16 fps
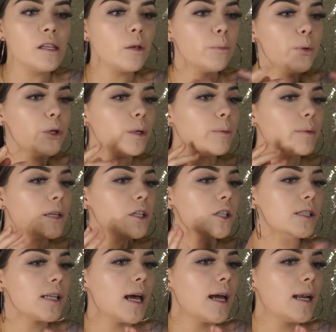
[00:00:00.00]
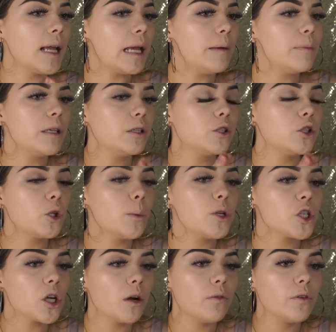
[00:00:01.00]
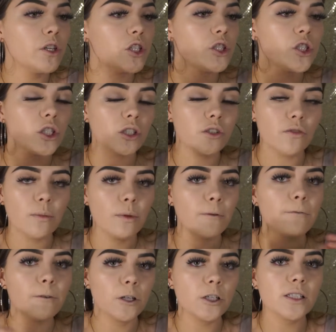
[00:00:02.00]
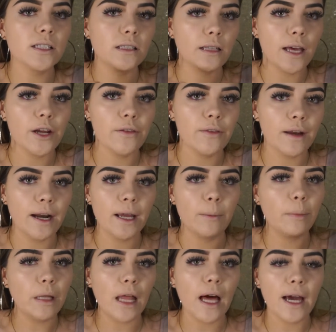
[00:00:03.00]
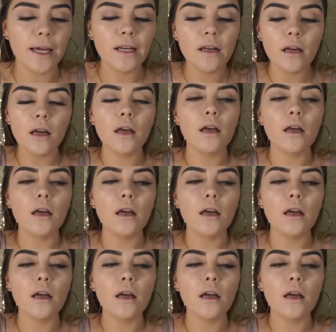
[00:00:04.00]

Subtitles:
the beauty blender side gave me so much coverage just from the first layer that I applied.